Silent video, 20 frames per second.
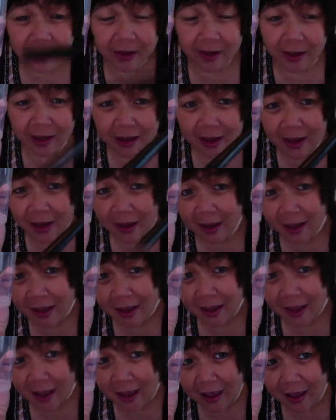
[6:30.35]
okay,
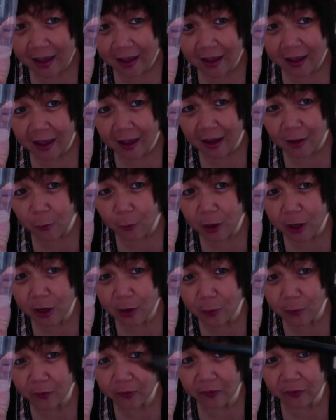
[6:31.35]
I
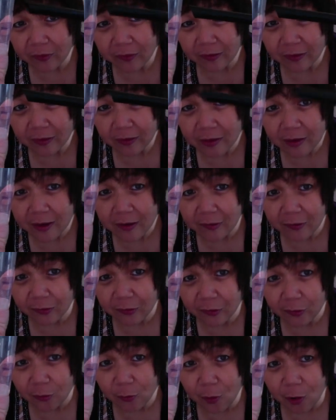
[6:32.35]
reuse this
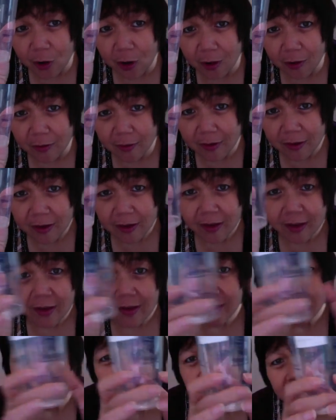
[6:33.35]
straw.
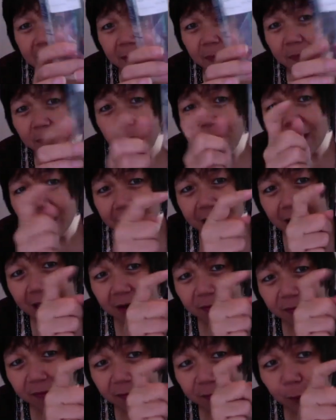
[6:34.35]
Okay, but I
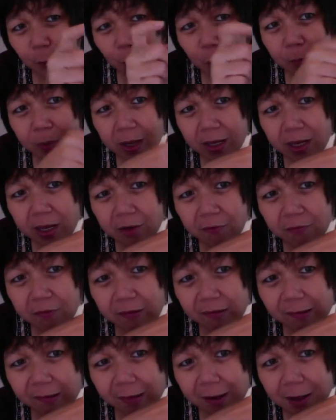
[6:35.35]
have so many of
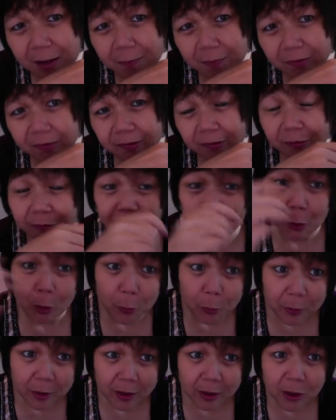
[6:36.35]
these cups.
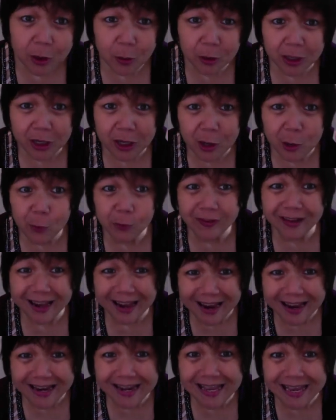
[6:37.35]
So you can use
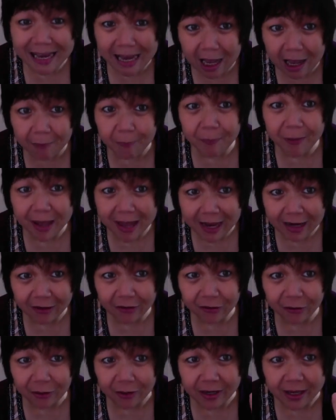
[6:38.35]
any cup
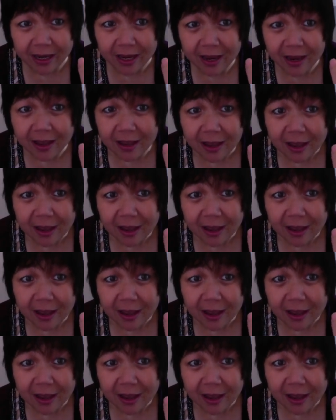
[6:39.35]
actually,